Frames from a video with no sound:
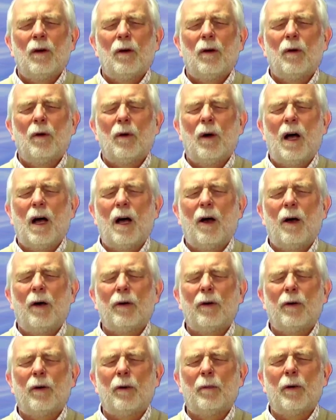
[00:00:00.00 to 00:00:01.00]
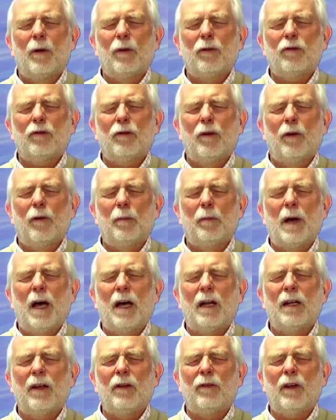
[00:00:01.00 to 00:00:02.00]
Oh, how your emotional
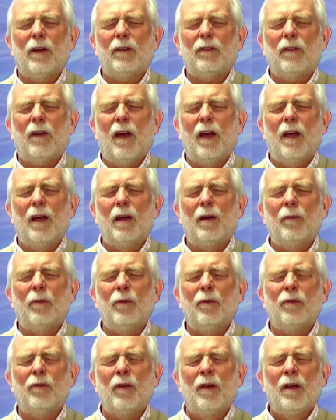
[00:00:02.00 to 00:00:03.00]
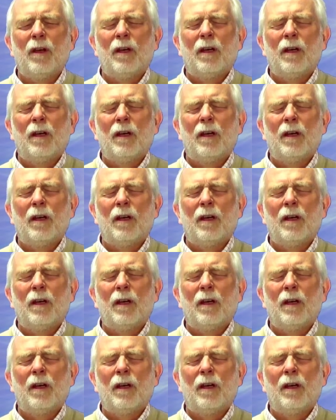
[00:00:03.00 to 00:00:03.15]
bodies at times